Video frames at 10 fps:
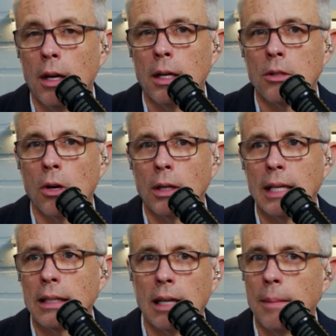So at
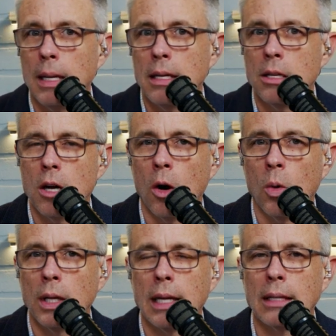that time, he didn't know
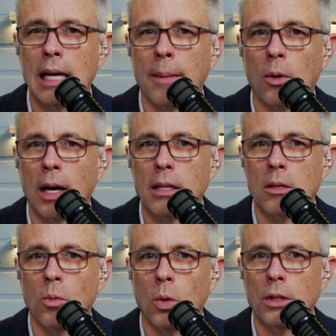when that time
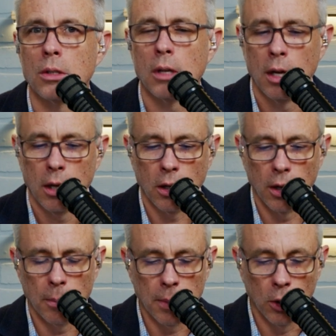horizon was
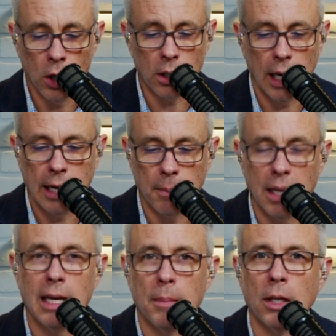going to look like,
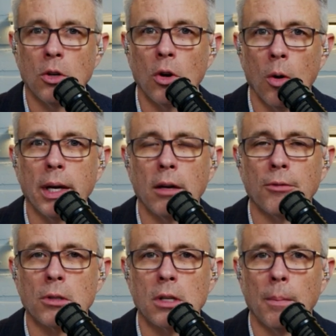but he'd been growing it
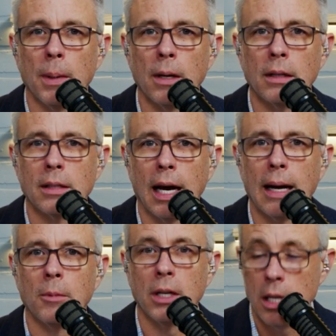for some period of
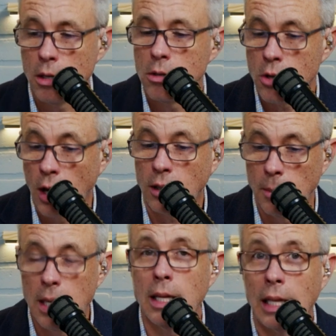time. Well, he talked to
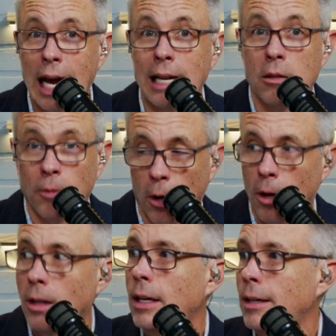me last
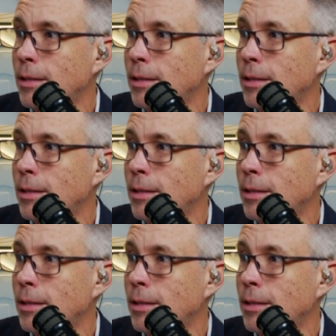fall.